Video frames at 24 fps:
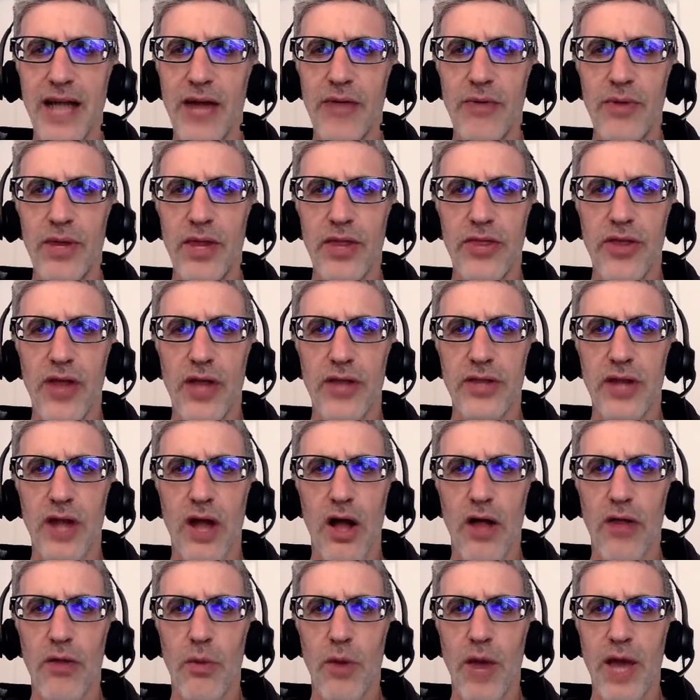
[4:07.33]
And I really thought that
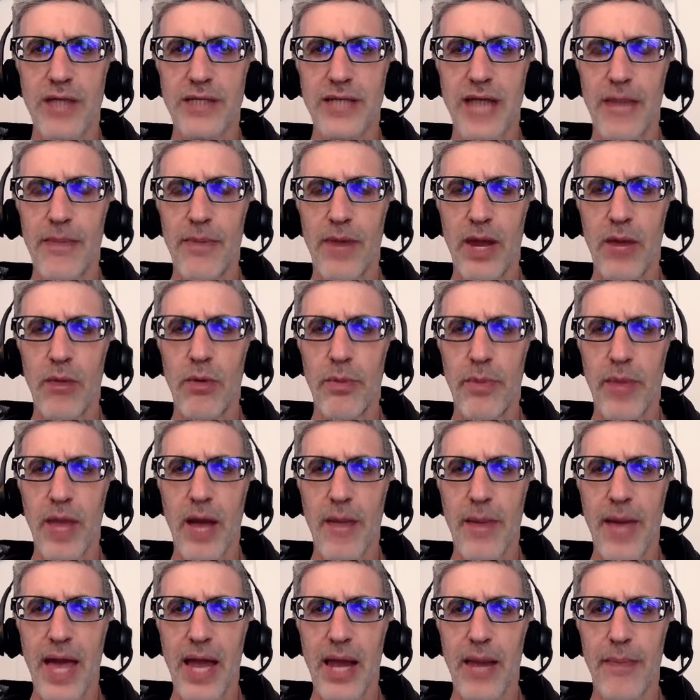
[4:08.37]
all the wise guy money would be
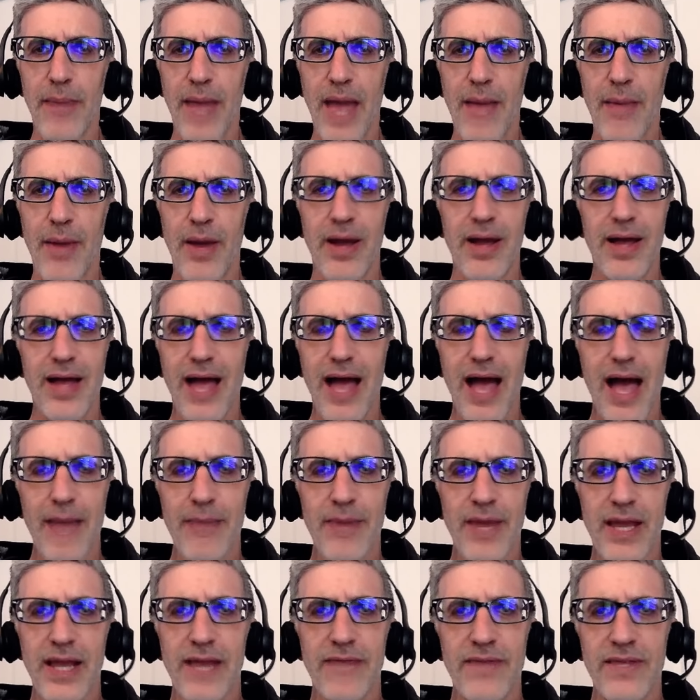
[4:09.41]
on Alabama.
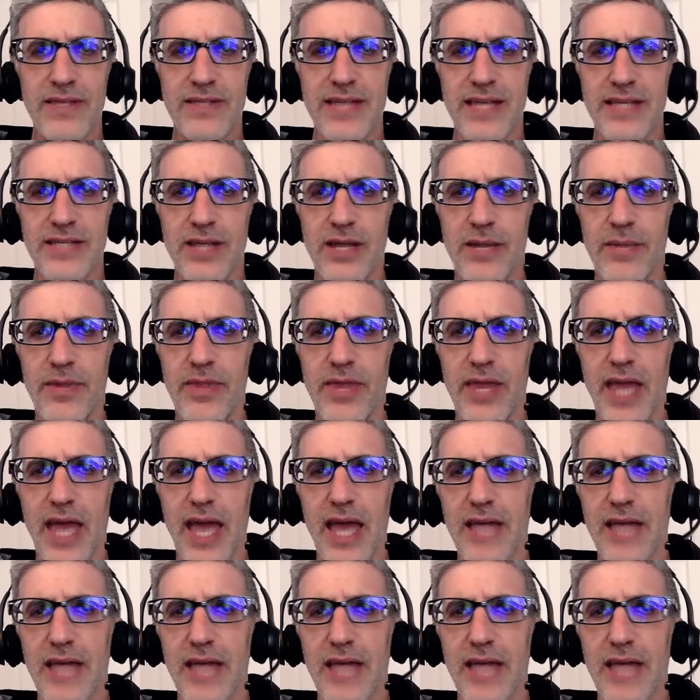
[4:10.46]
I'm not convinced that's going to be the